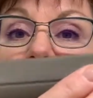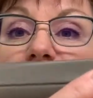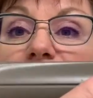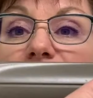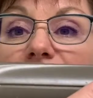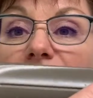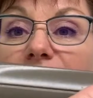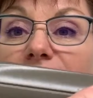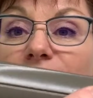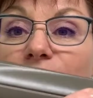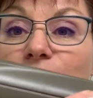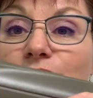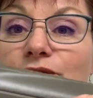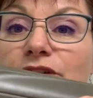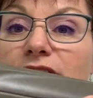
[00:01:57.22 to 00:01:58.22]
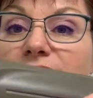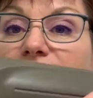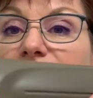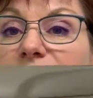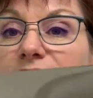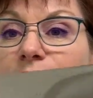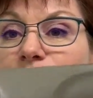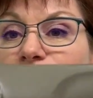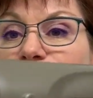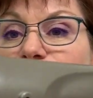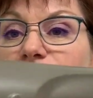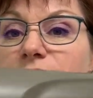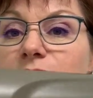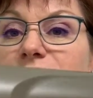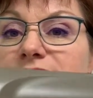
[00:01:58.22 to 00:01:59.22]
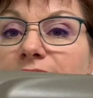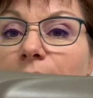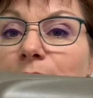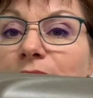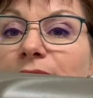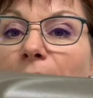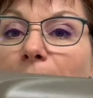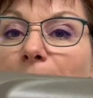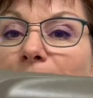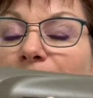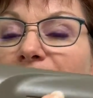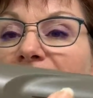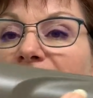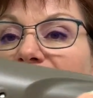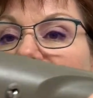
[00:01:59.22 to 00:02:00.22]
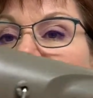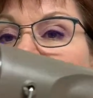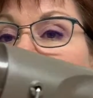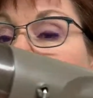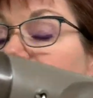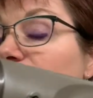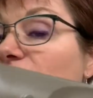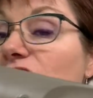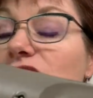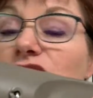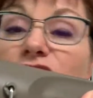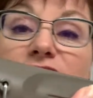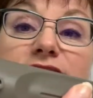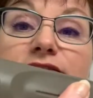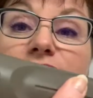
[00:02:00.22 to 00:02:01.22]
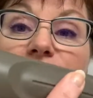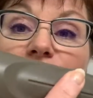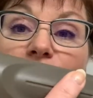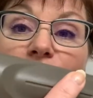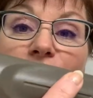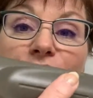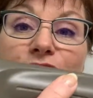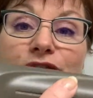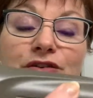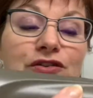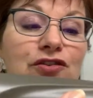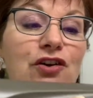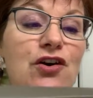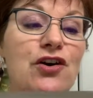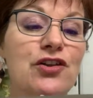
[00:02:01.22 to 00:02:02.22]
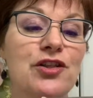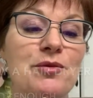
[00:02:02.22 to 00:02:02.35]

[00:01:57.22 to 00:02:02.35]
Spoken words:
that I use, and it comes from Stampin' Up. There are lots of different models on the